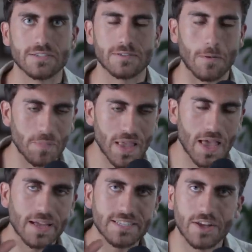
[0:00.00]
So
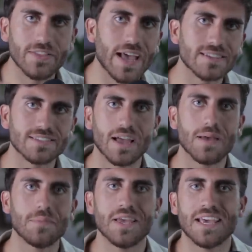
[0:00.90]
until next
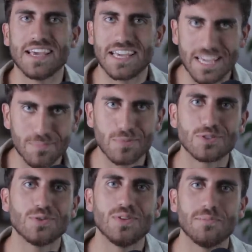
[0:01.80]
time, keep
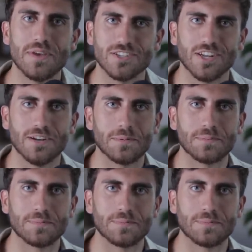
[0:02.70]
pursuing the mission.